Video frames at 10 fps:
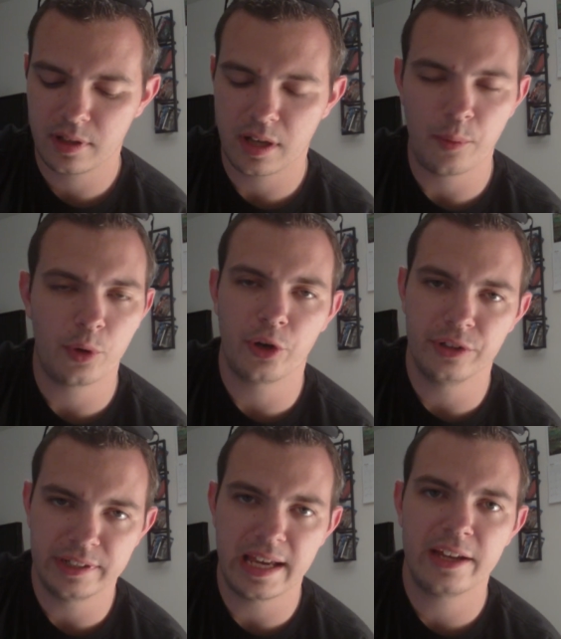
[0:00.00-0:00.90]
I won't go
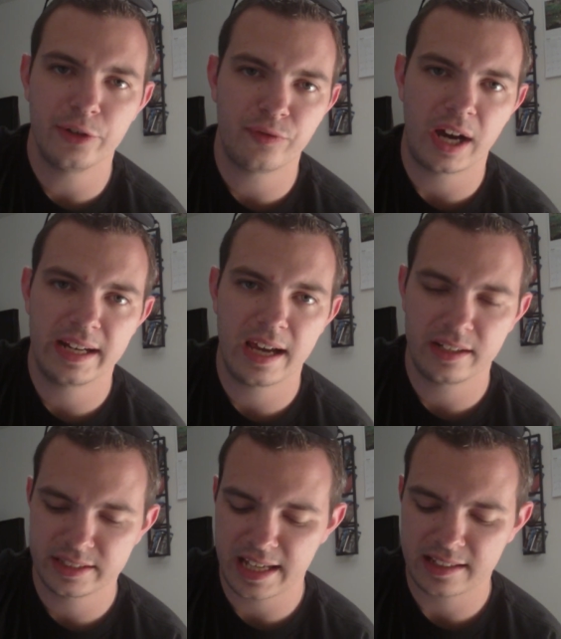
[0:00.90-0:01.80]
into that. You find out
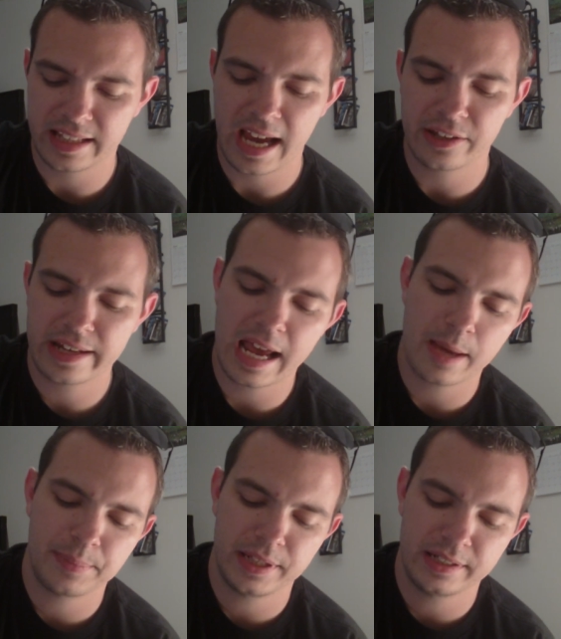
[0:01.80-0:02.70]
exactly how that
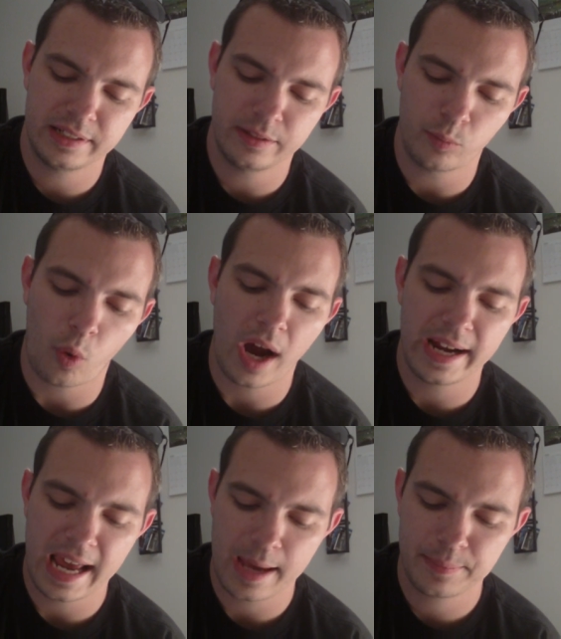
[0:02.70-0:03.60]
happened and why
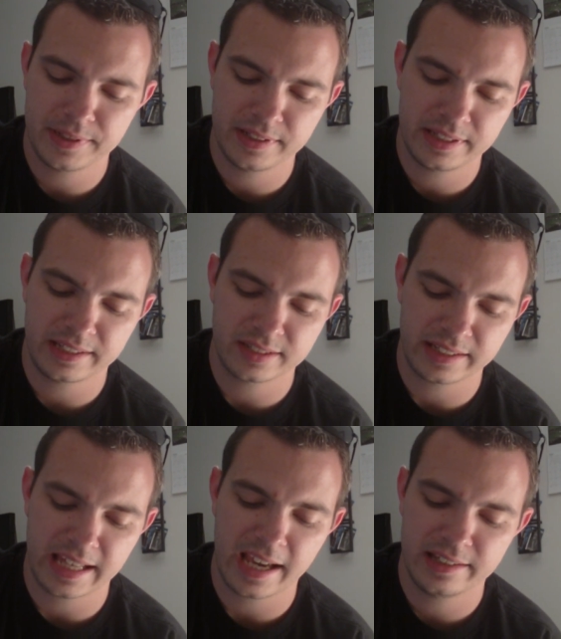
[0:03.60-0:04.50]
it happened and things
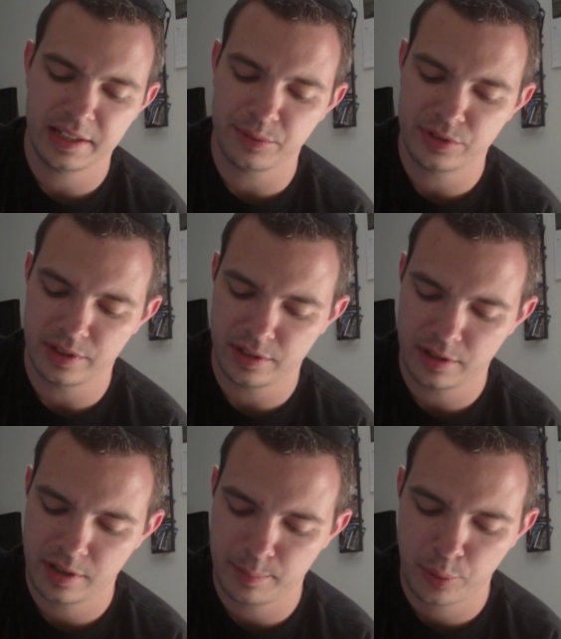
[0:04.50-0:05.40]
like that. And that was
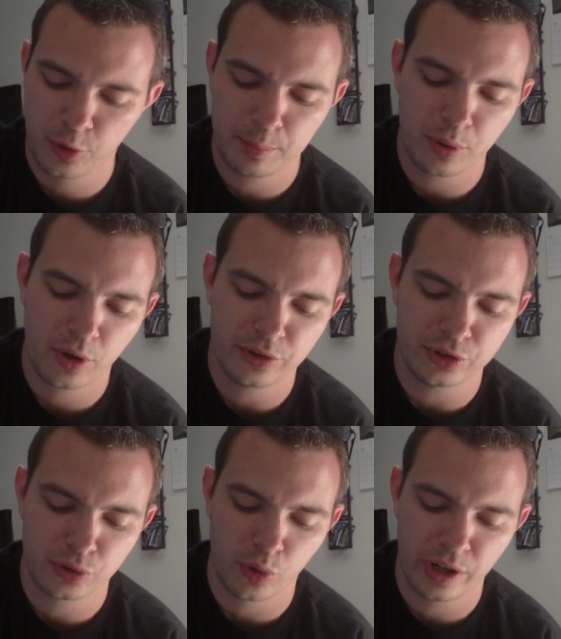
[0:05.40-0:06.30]
an important part of the
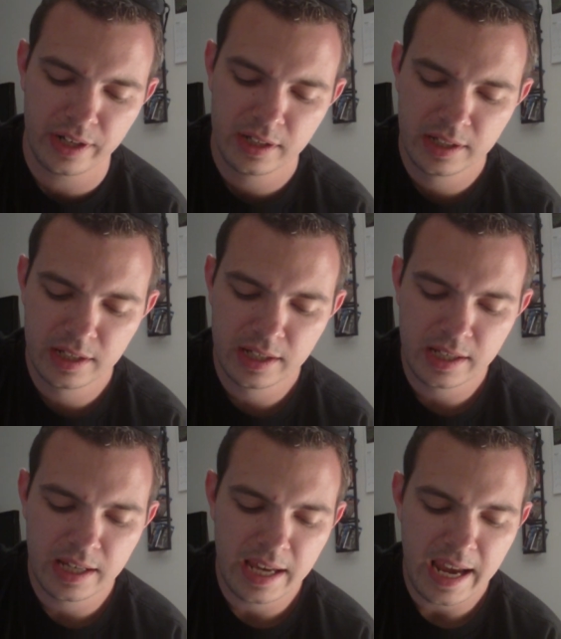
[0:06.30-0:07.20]
story.
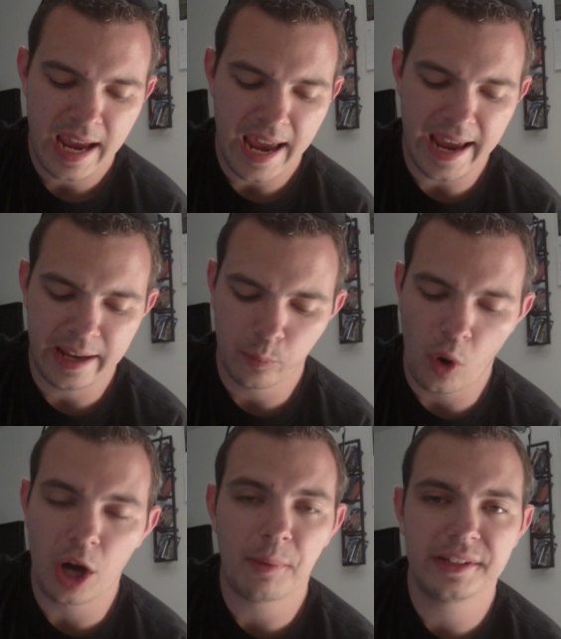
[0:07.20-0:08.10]
And
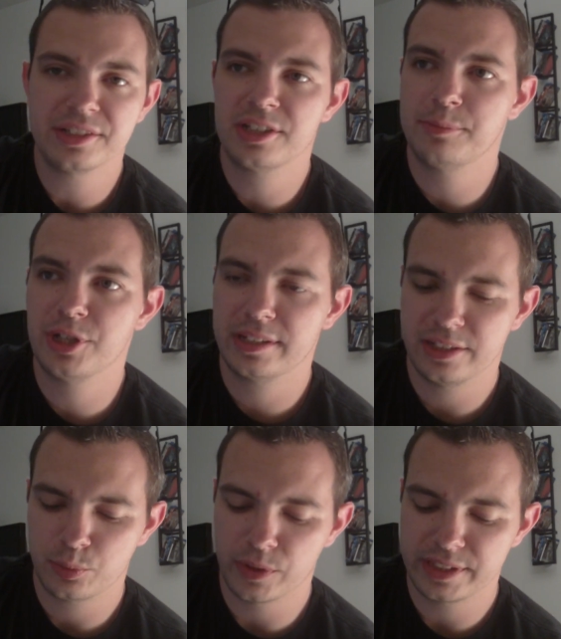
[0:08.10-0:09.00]
while I'm on the subject,
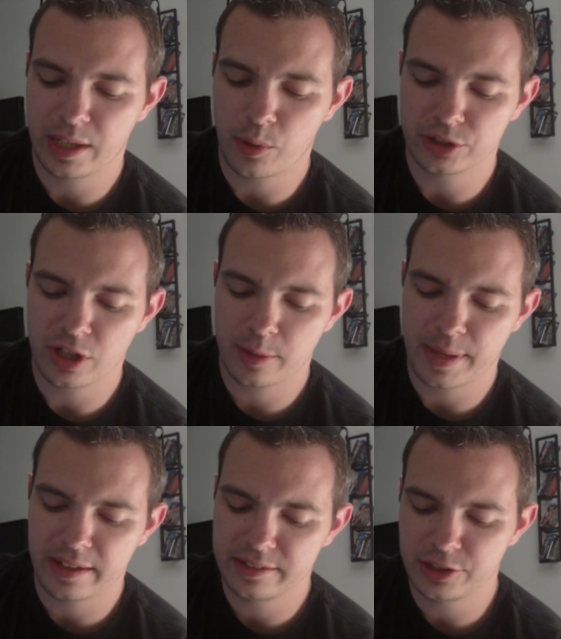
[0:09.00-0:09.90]
that's one thing I want to talk
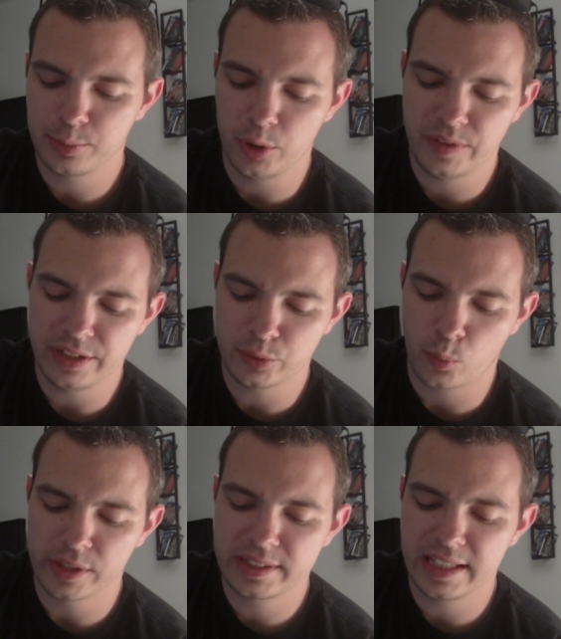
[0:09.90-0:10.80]
about in this movie is
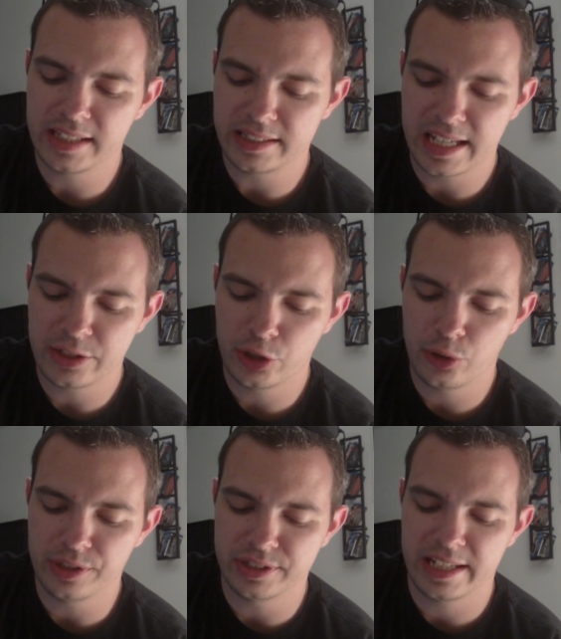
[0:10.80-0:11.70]
one thing that they
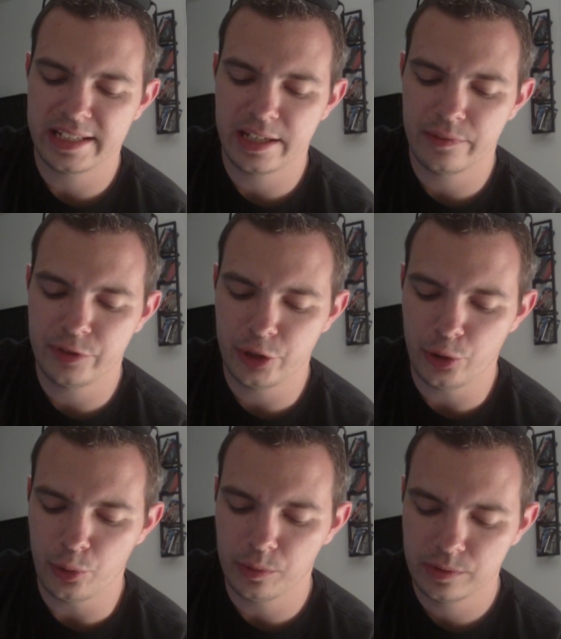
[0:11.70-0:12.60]
do is they give
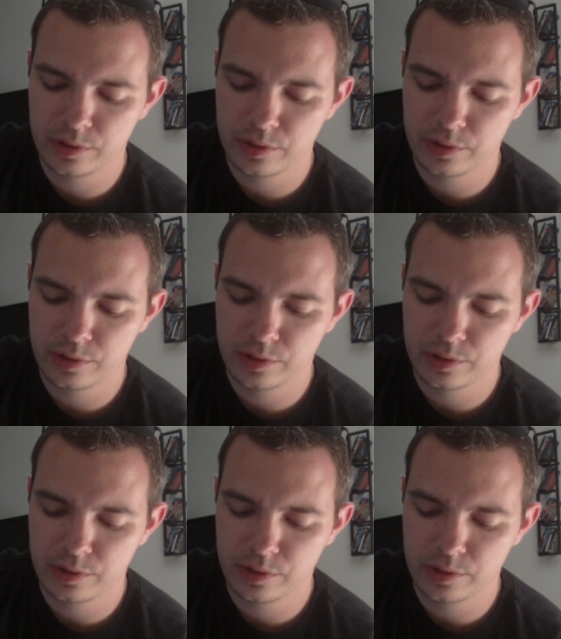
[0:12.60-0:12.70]
you,